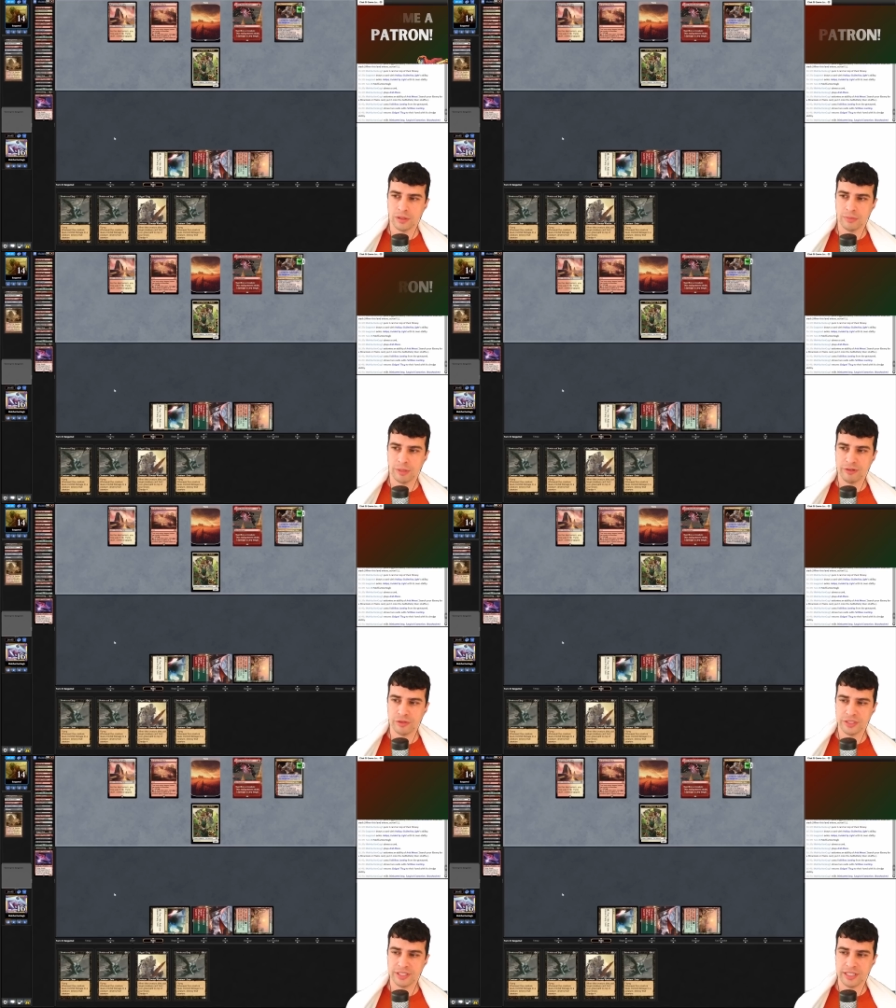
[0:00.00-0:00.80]
Maybe
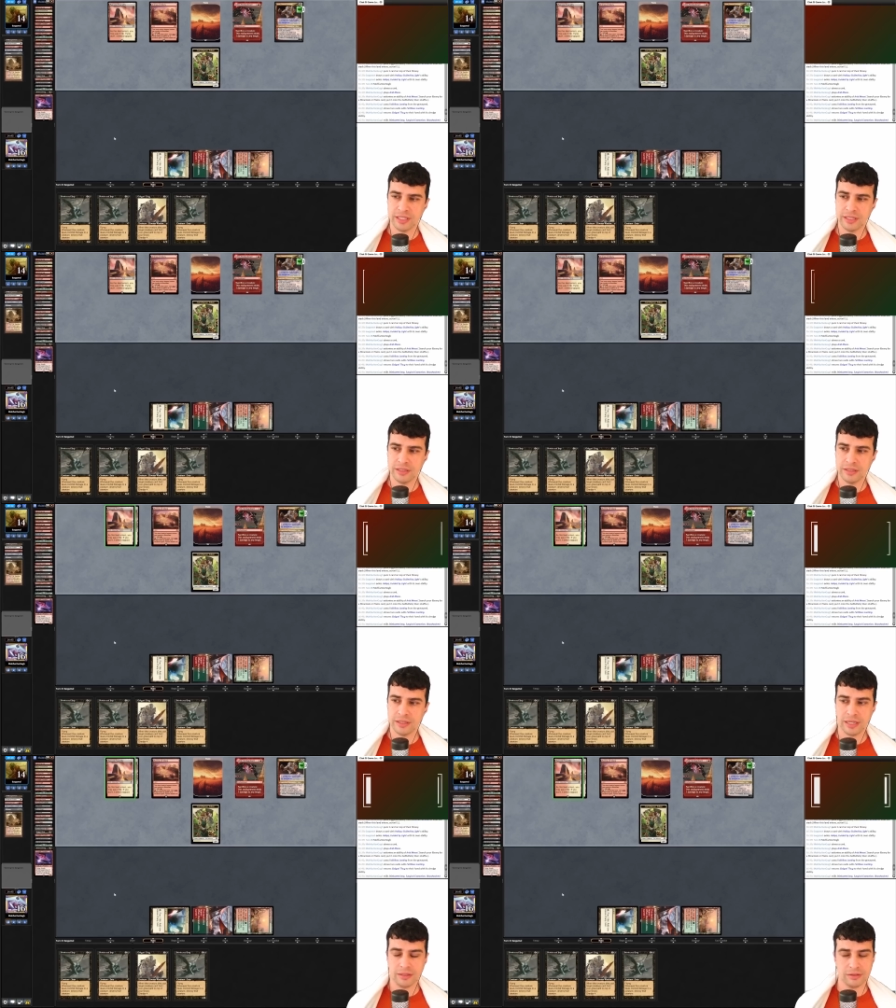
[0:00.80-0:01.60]
14.
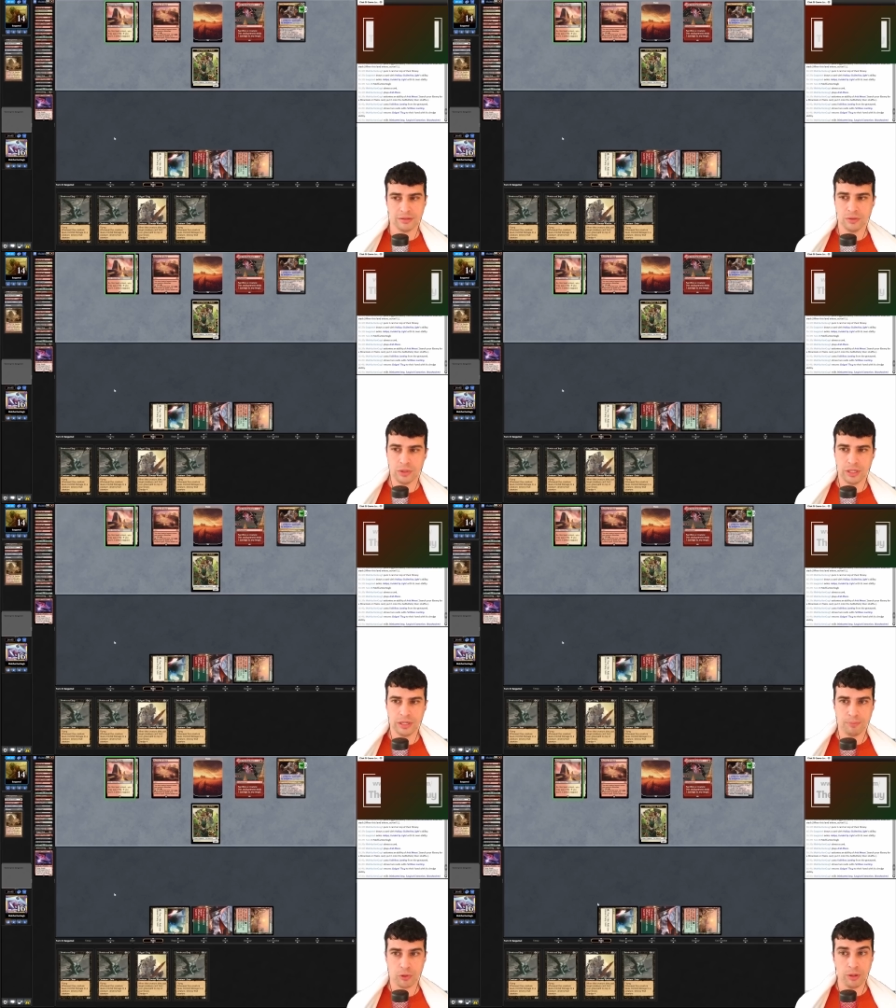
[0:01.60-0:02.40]
Yeah, we
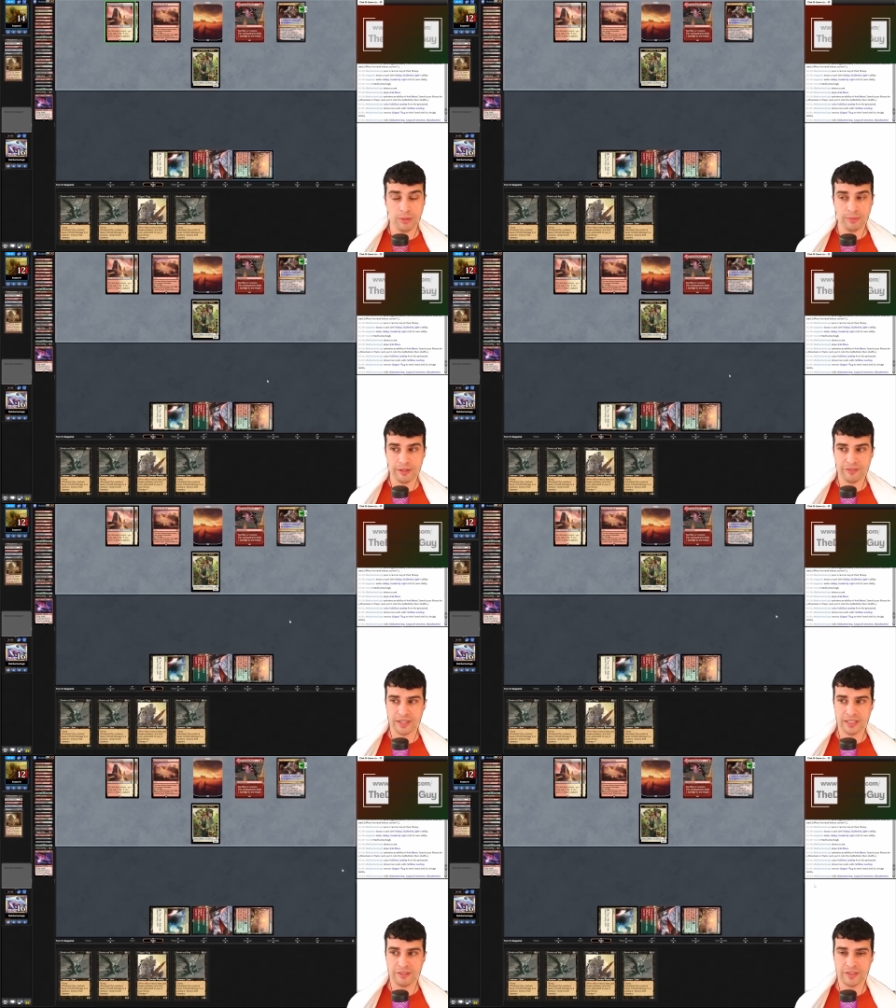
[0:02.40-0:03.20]
probably
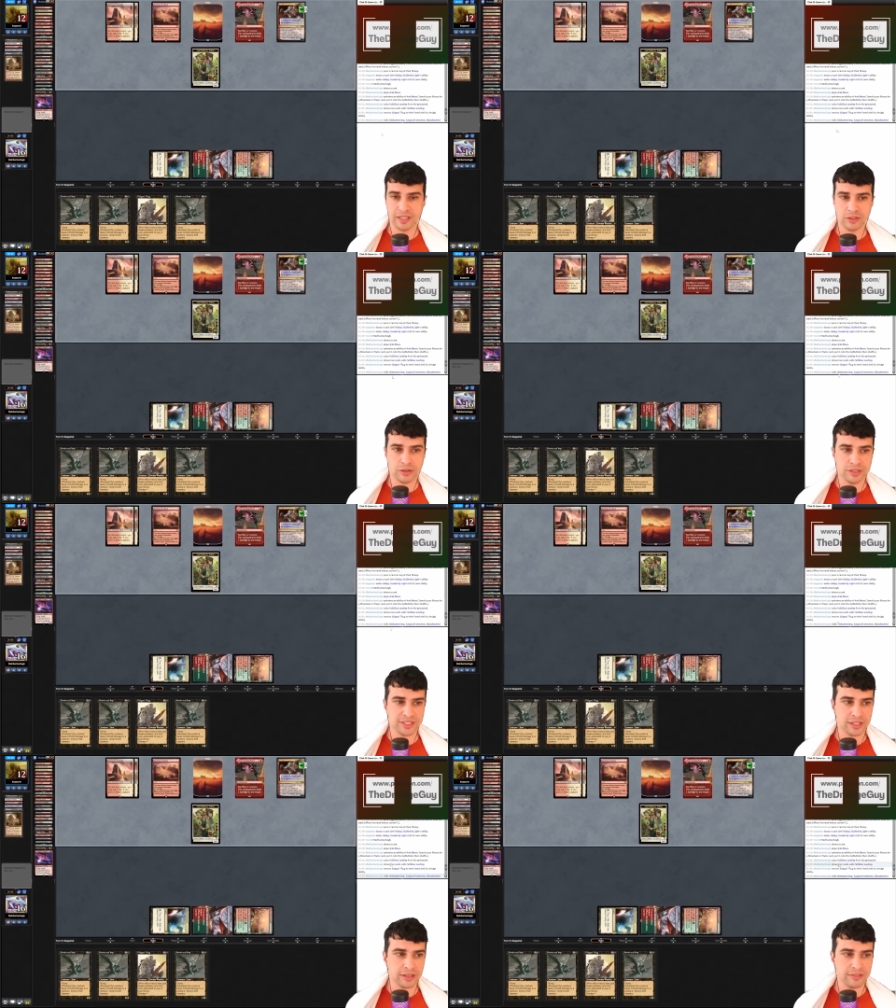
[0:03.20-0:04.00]
finally find our
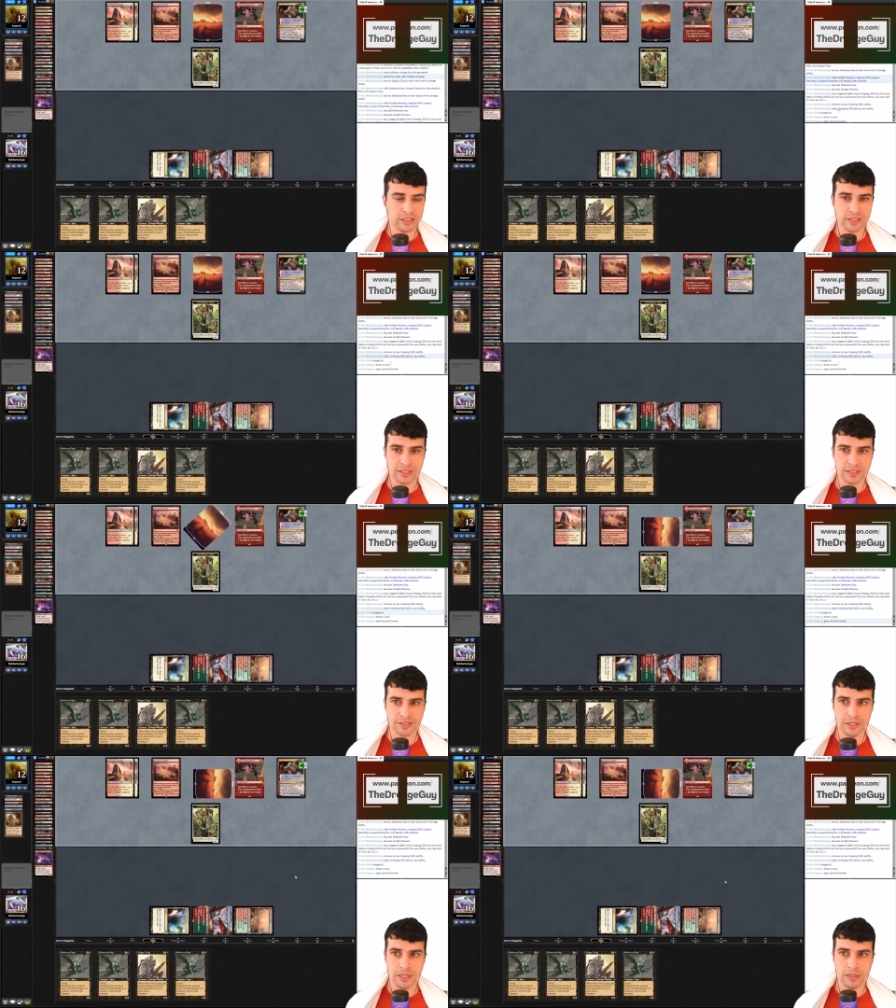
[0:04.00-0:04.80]
second Lava Dart next
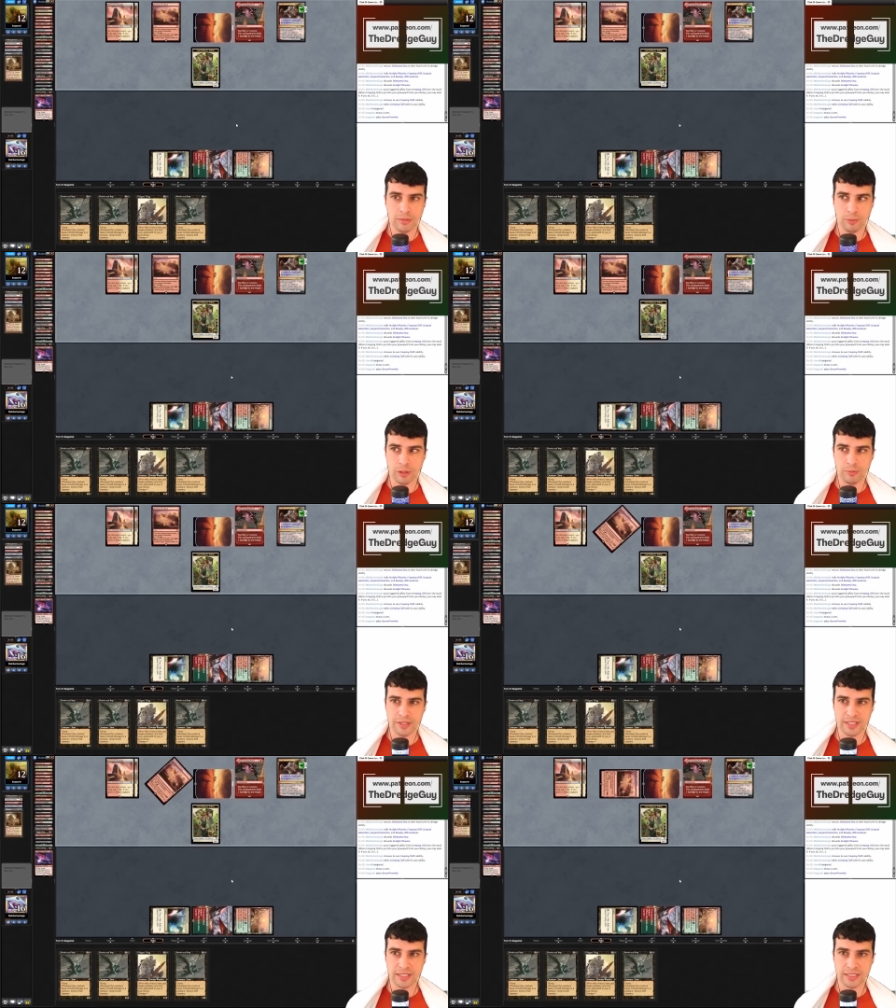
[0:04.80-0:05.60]
turn. My opponent
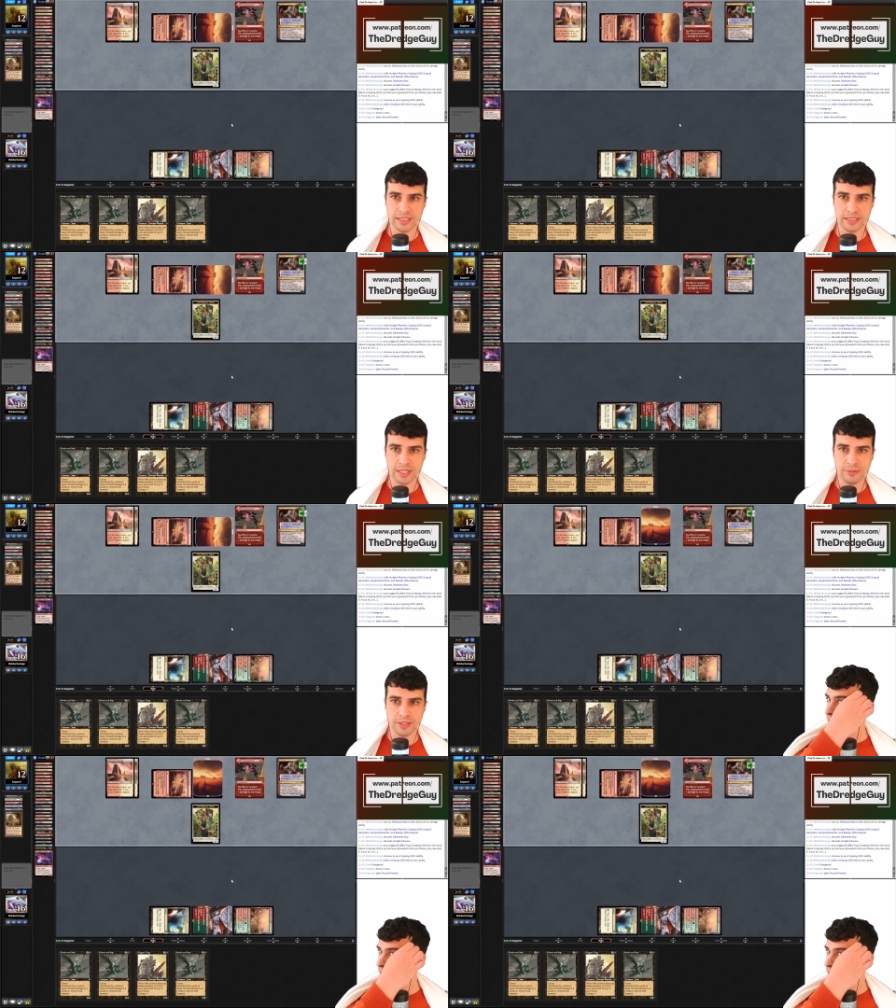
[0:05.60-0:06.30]
plays a land untapped.